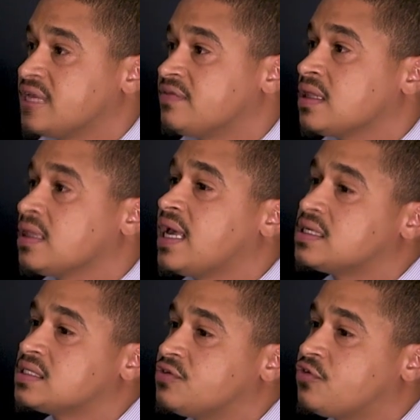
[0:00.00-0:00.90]
leaving a
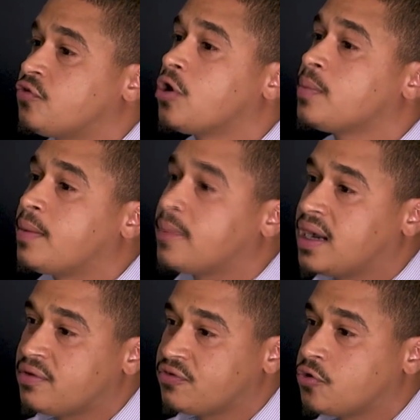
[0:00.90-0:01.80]
legacy for my
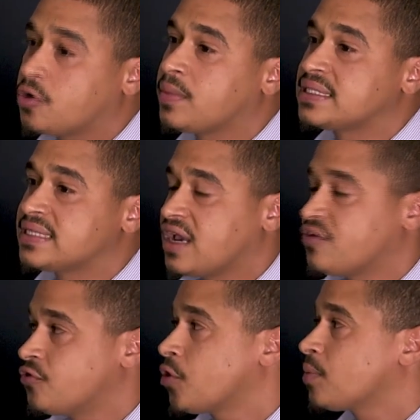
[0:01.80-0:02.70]
mom, for my dad,
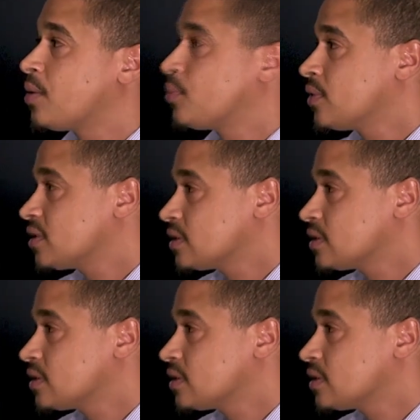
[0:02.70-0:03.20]
for my brother,